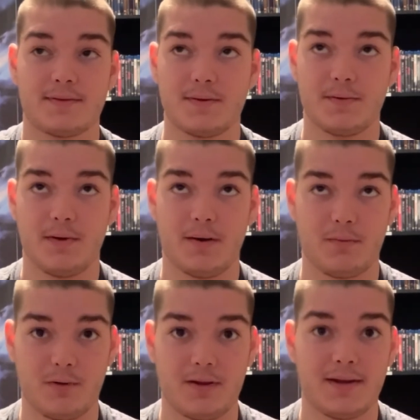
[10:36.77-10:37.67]
so I
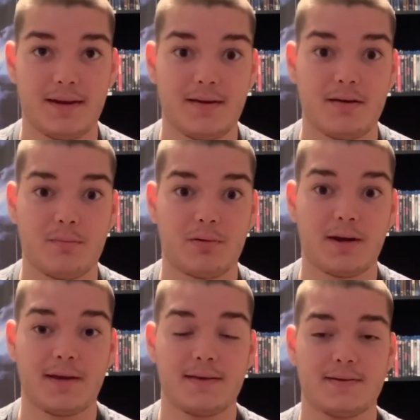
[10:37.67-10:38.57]
really needed a break.